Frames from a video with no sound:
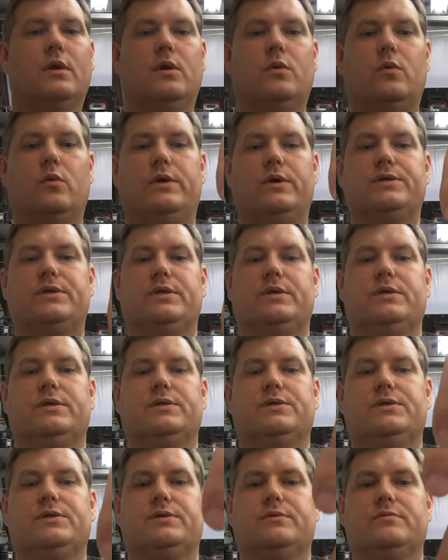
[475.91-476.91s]
which
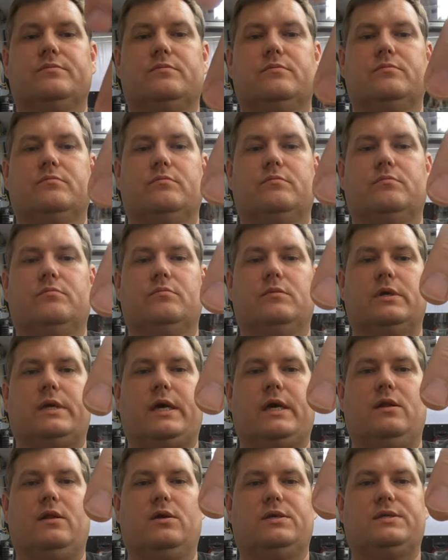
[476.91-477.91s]
is
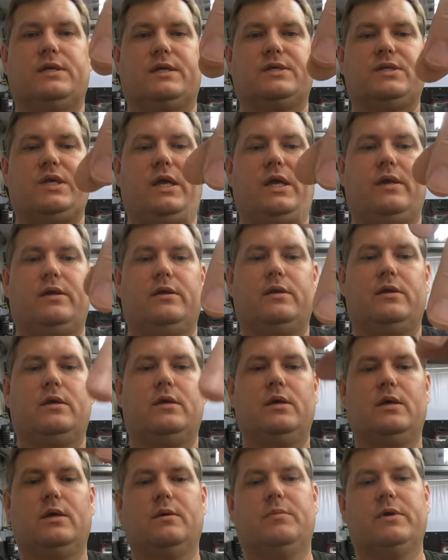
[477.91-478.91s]
kind of looks like sand,
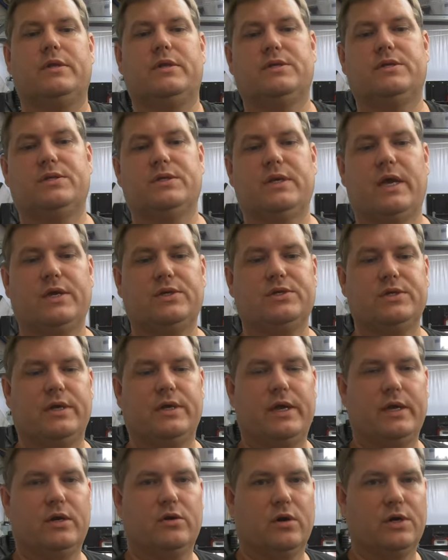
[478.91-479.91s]
but this is actually
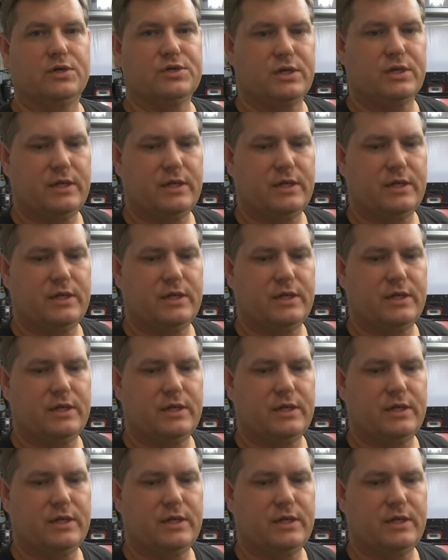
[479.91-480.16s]
a crushed